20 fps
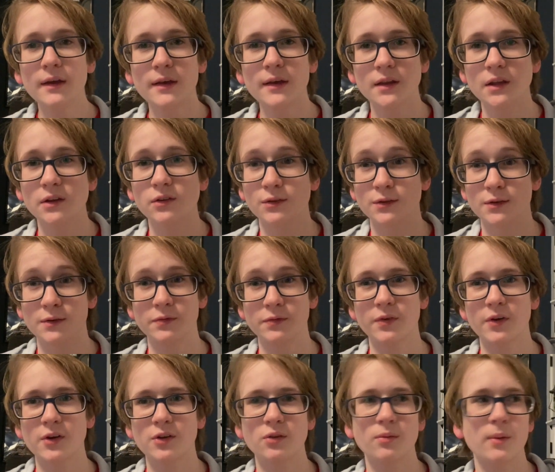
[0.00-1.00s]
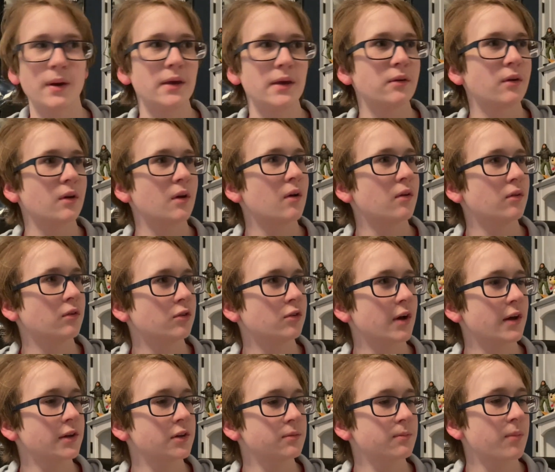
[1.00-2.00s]
This was the first way you could own
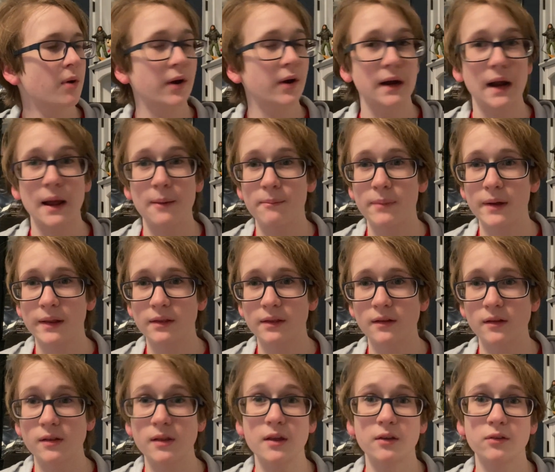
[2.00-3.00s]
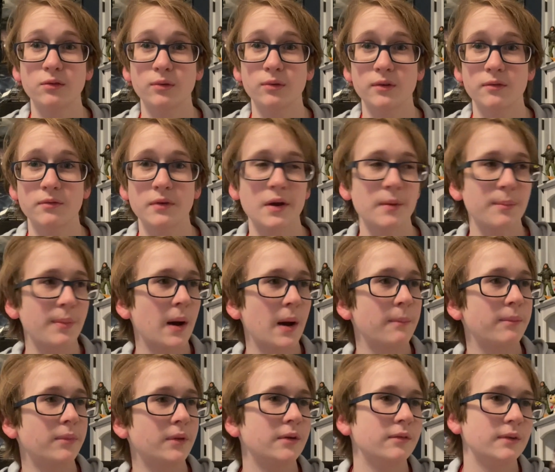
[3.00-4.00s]
Jurassic Park, and I bet that this was a very
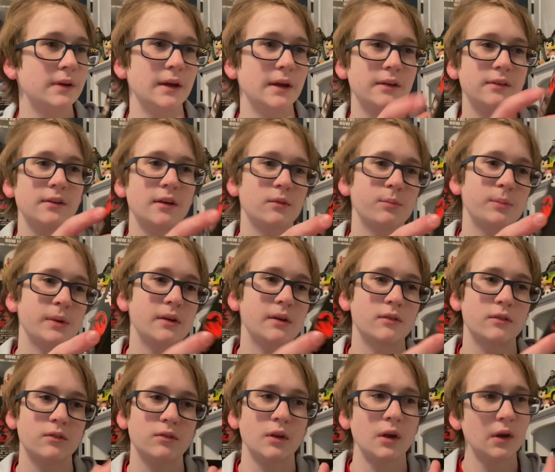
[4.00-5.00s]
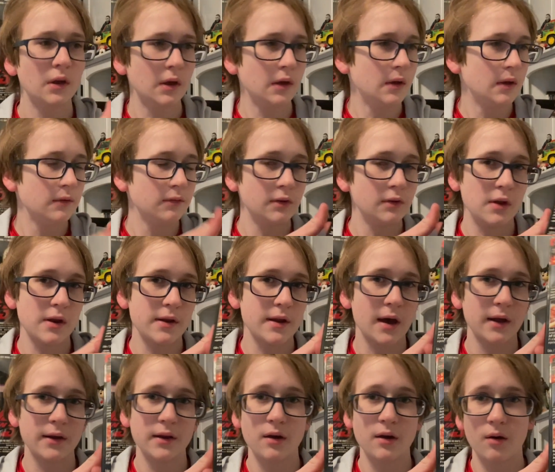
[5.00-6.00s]
popular VHS because you did
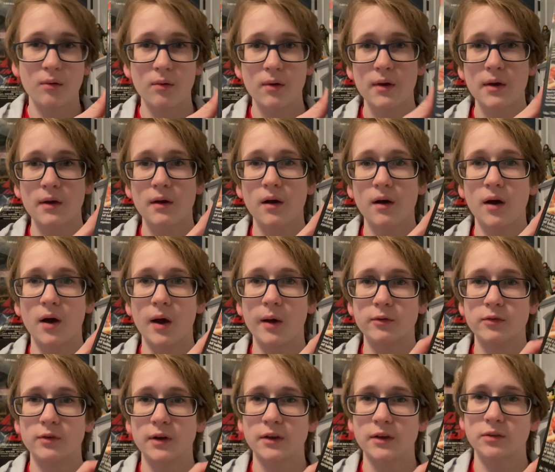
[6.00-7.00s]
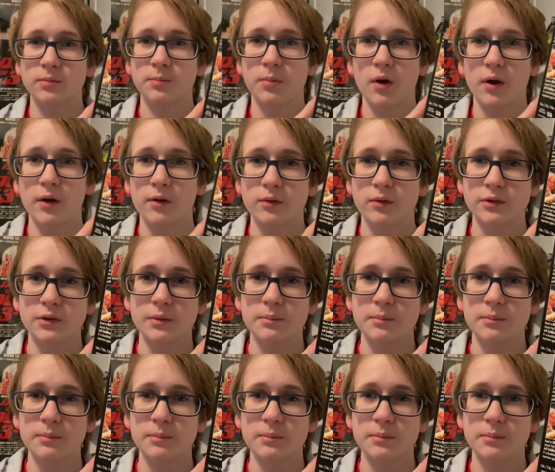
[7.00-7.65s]
not know, uh, Jurassic Park was the